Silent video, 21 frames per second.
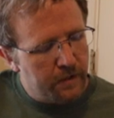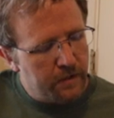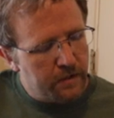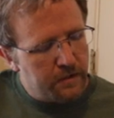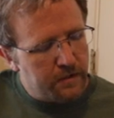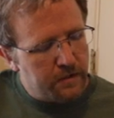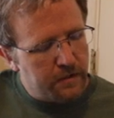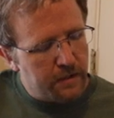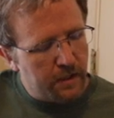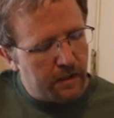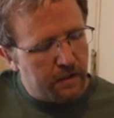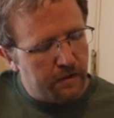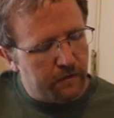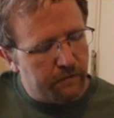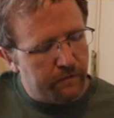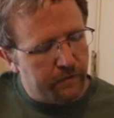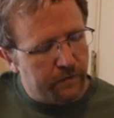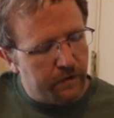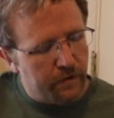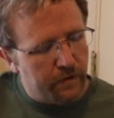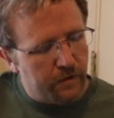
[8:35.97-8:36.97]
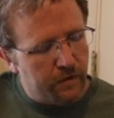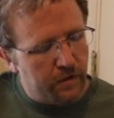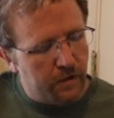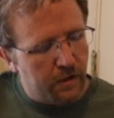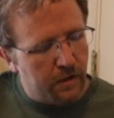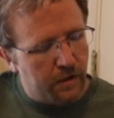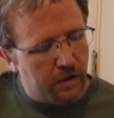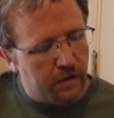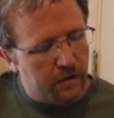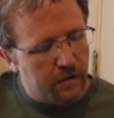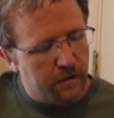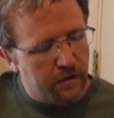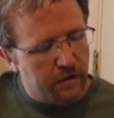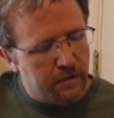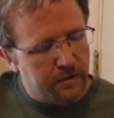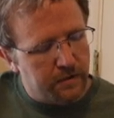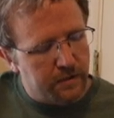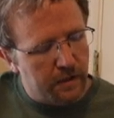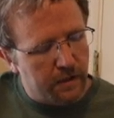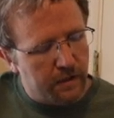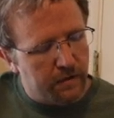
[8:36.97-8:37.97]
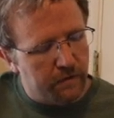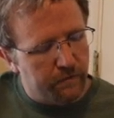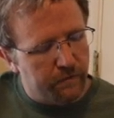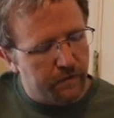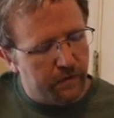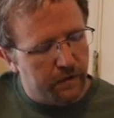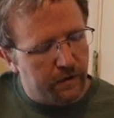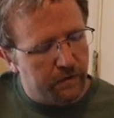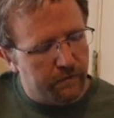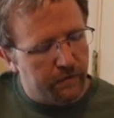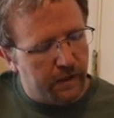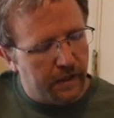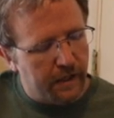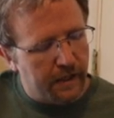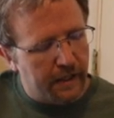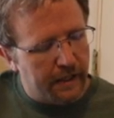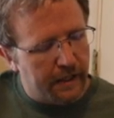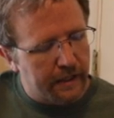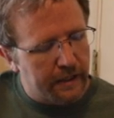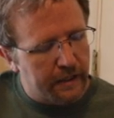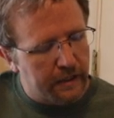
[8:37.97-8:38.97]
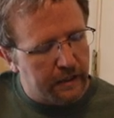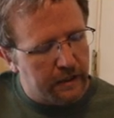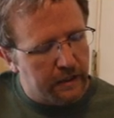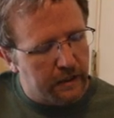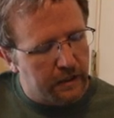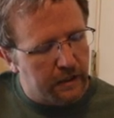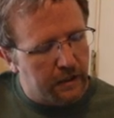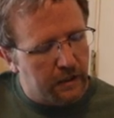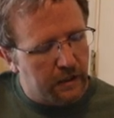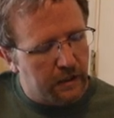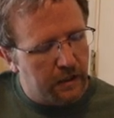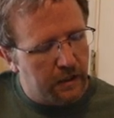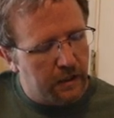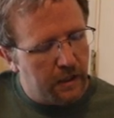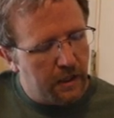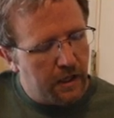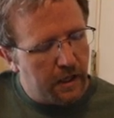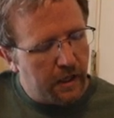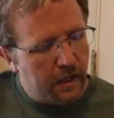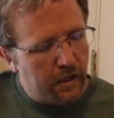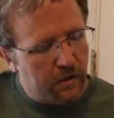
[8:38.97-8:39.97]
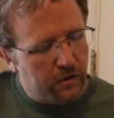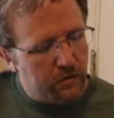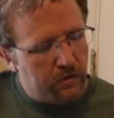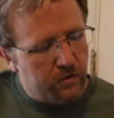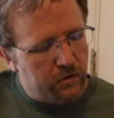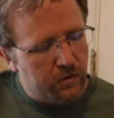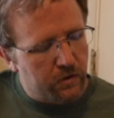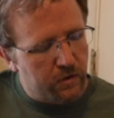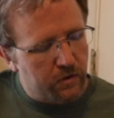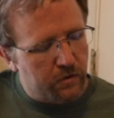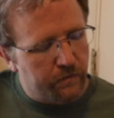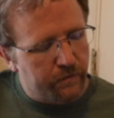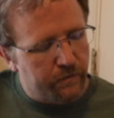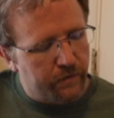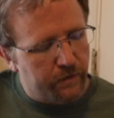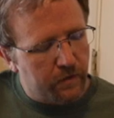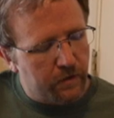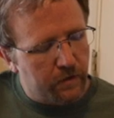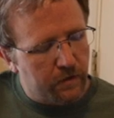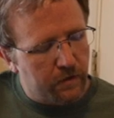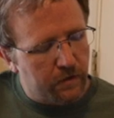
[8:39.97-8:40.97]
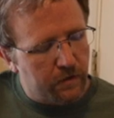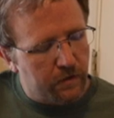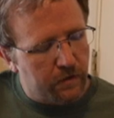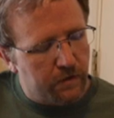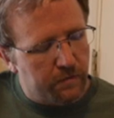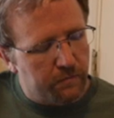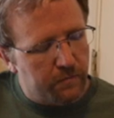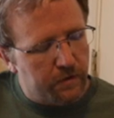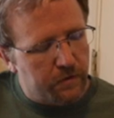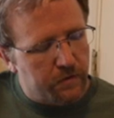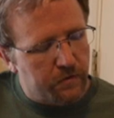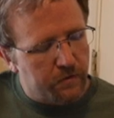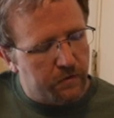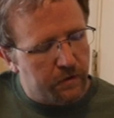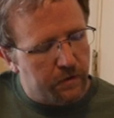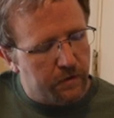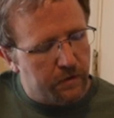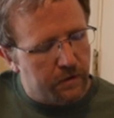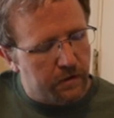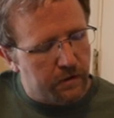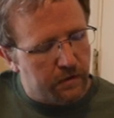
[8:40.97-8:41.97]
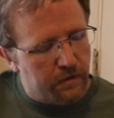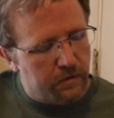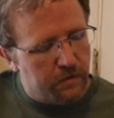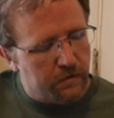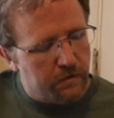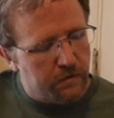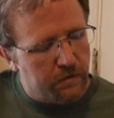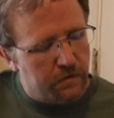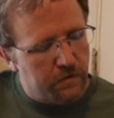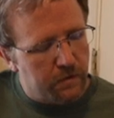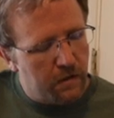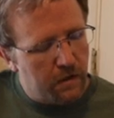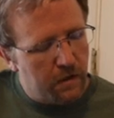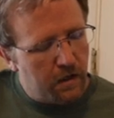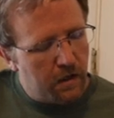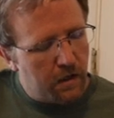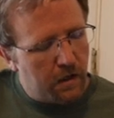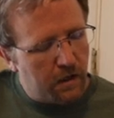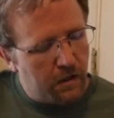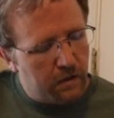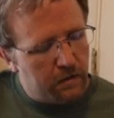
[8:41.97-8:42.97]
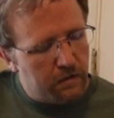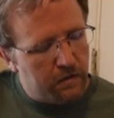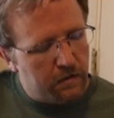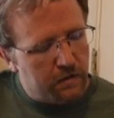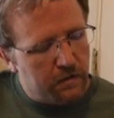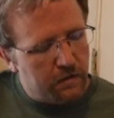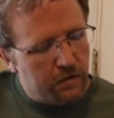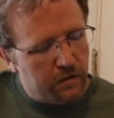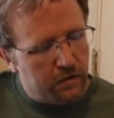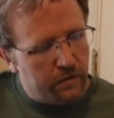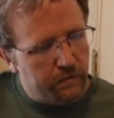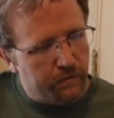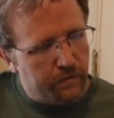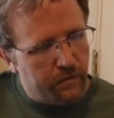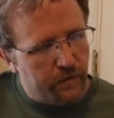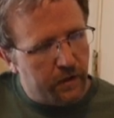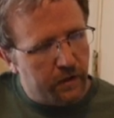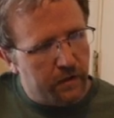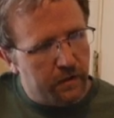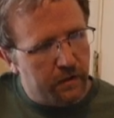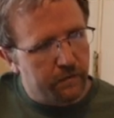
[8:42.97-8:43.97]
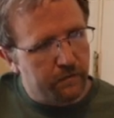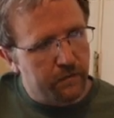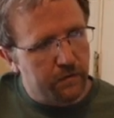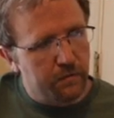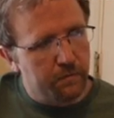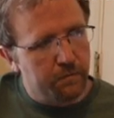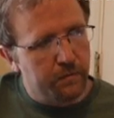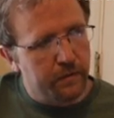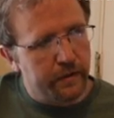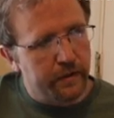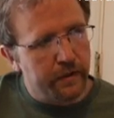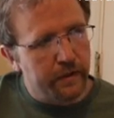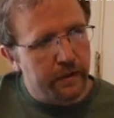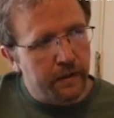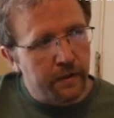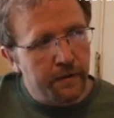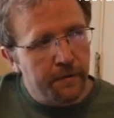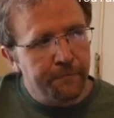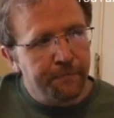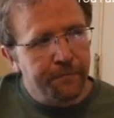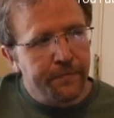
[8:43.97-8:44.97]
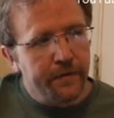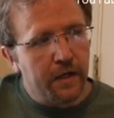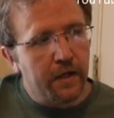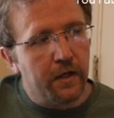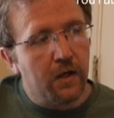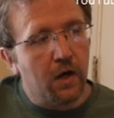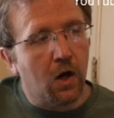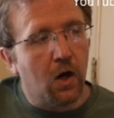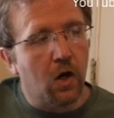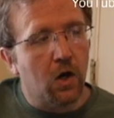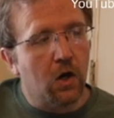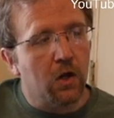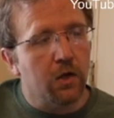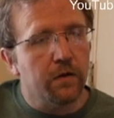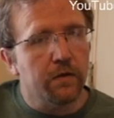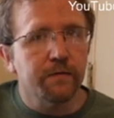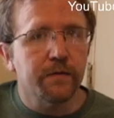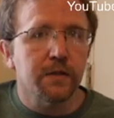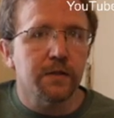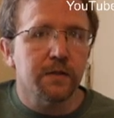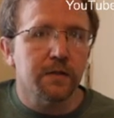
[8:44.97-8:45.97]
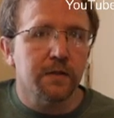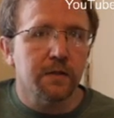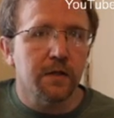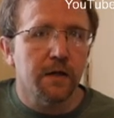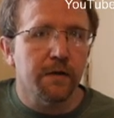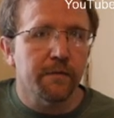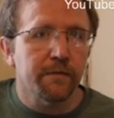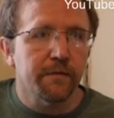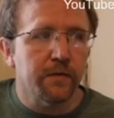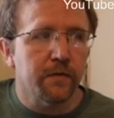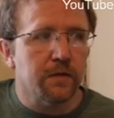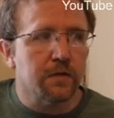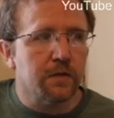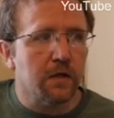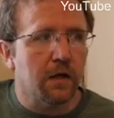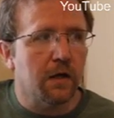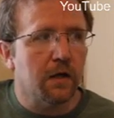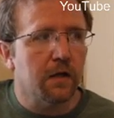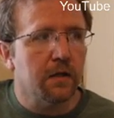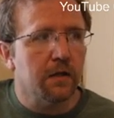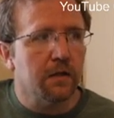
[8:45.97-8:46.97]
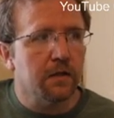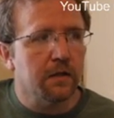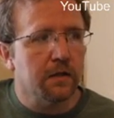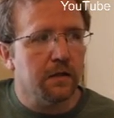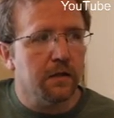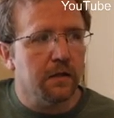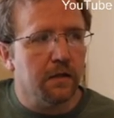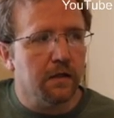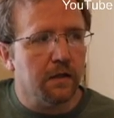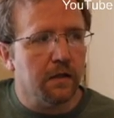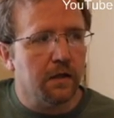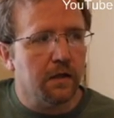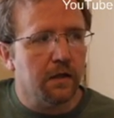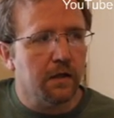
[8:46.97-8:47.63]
2nd finger on the 2nd fret of the high E, and 3rd finger in between those on the 3rd fret of the B. And all of this stuff is on the